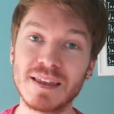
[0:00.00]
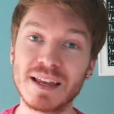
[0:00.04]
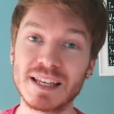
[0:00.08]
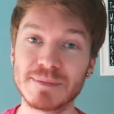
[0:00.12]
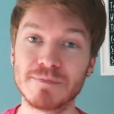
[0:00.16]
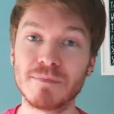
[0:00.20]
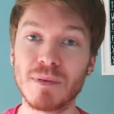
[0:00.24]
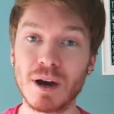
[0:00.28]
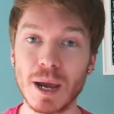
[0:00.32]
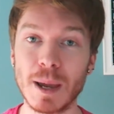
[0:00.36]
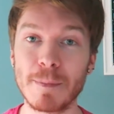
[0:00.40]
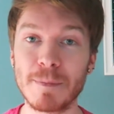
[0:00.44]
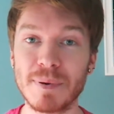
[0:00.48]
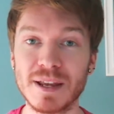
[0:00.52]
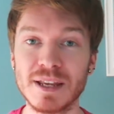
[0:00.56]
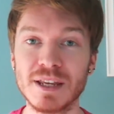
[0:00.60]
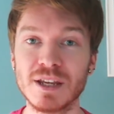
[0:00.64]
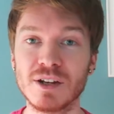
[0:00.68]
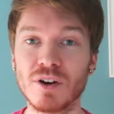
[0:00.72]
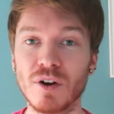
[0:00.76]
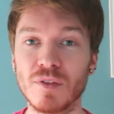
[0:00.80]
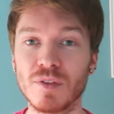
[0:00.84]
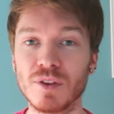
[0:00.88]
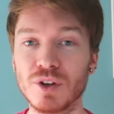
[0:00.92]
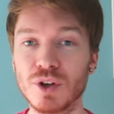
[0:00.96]
That's my
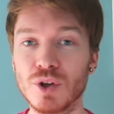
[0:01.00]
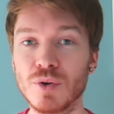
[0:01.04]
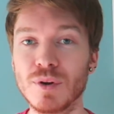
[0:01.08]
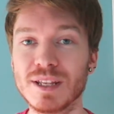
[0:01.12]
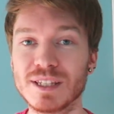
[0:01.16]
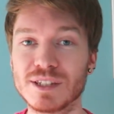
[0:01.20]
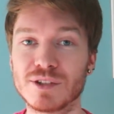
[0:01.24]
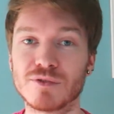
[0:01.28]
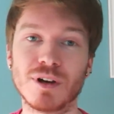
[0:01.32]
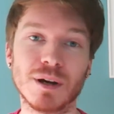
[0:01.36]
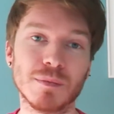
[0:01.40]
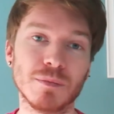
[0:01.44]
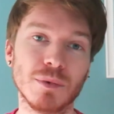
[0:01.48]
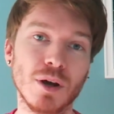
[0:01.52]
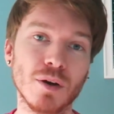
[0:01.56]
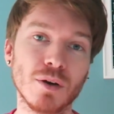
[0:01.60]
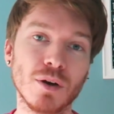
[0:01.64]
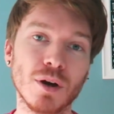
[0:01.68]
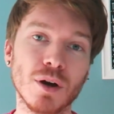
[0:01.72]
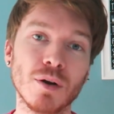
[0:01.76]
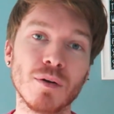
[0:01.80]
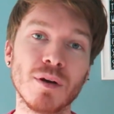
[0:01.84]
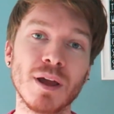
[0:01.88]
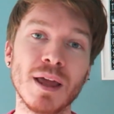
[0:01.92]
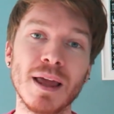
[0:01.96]
opinion on the new Instagram
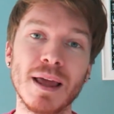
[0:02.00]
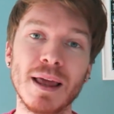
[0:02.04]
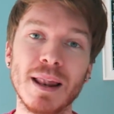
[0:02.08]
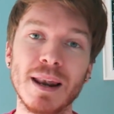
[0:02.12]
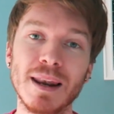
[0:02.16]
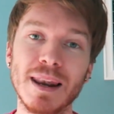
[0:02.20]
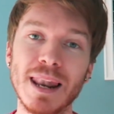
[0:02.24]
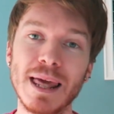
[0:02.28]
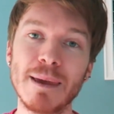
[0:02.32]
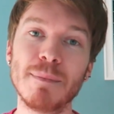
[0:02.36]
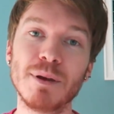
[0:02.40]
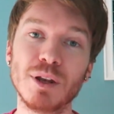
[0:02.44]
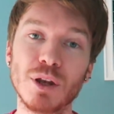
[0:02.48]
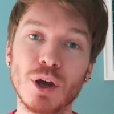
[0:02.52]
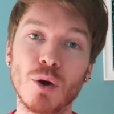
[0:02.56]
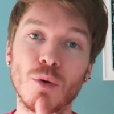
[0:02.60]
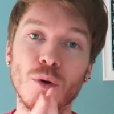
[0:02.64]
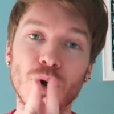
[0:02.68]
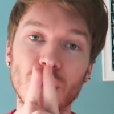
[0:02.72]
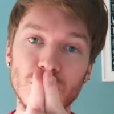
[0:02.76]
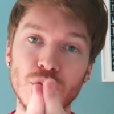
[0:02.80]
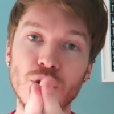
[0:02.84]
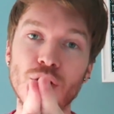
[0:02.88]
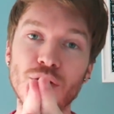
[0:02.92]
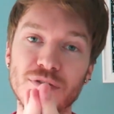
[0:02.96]
logo. Let me know
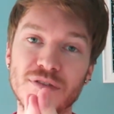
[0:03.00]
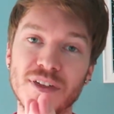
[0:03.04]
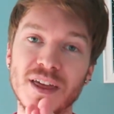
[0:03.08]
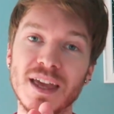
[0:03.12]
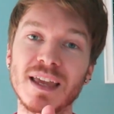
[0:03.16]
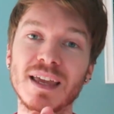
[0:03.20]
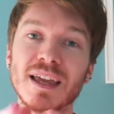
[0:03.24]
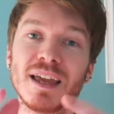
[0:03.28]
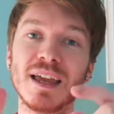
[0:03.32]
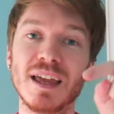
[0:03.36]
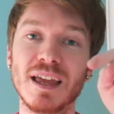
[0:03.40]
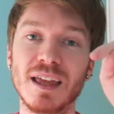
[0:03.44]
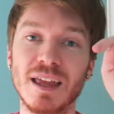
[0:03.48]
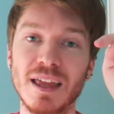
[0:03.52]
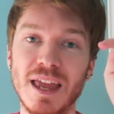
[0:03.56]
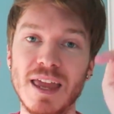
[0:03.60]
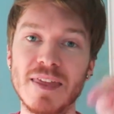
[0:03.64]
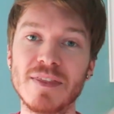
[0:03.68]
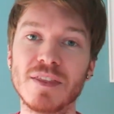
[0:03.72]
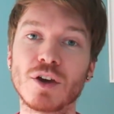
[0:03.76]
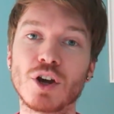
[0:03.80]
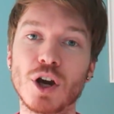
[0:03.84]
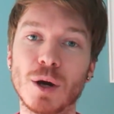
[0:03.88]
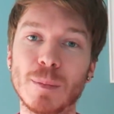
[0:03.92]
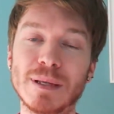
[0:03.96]
what you think
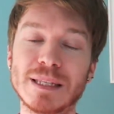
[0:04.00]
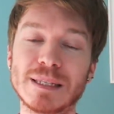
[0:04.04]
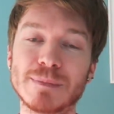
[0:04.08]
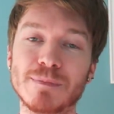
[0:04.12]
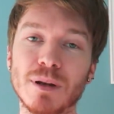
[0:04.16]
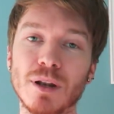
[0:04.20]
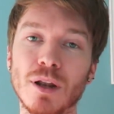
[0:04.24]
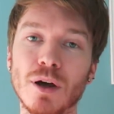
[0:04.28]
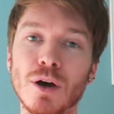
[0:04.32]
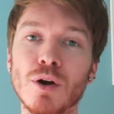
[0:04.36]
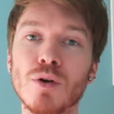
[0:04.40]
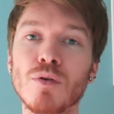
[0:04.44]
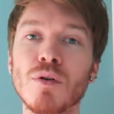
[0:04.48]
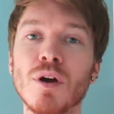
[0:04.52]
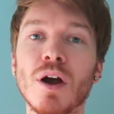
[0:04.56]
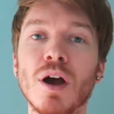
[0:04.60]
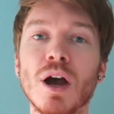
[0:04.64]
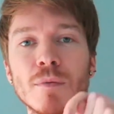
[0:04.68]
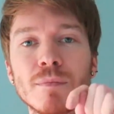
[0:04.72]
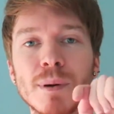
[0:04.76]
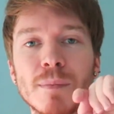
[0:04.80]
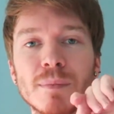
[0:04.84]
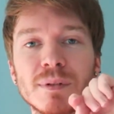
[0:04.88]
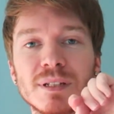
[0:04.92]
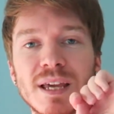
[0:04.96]
in the comments below.
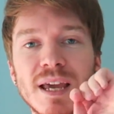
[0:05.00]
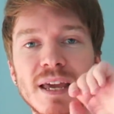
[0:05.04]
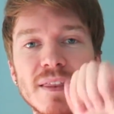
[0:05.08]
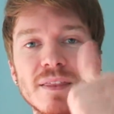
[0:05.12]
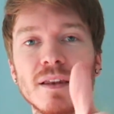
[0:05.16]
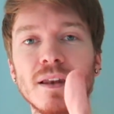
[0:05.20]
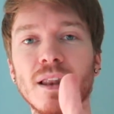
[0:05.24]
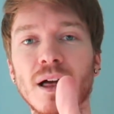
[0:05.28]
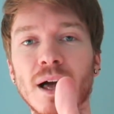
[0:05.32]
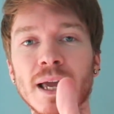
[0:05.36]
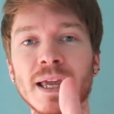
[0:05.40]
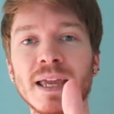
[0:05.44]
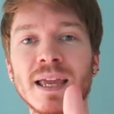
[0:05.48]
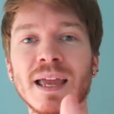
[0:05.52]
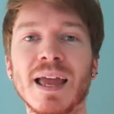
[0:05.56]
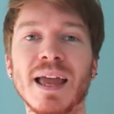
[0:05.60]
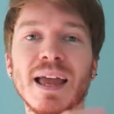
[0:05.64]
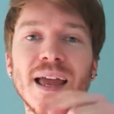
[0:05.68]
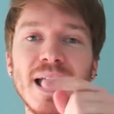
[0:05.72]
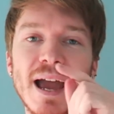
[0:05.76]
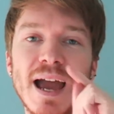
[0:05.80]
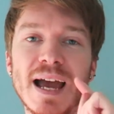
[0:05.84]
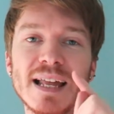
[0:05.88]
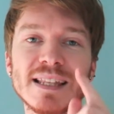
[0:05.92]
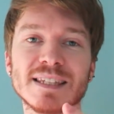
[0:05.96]
Remember to hit the like
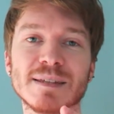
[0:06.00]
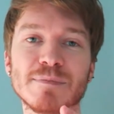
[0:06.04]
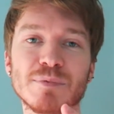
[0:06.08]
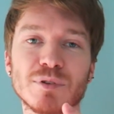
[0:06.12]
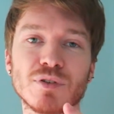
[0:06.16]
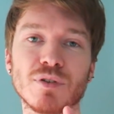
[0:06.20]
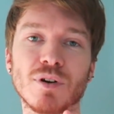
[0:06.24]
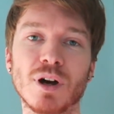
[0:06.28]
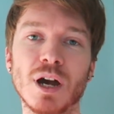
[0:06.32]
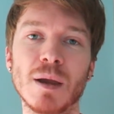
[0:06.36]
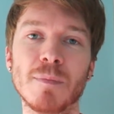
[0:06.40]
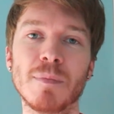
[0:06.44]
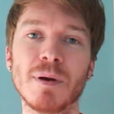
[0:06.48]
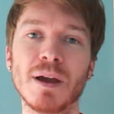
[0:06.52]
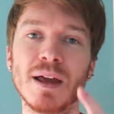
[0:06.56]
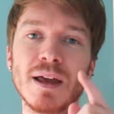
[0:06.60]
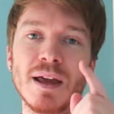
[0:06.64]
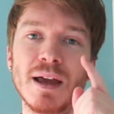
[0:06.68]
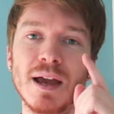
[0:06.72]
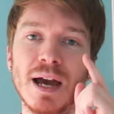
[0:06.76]
and subscribe.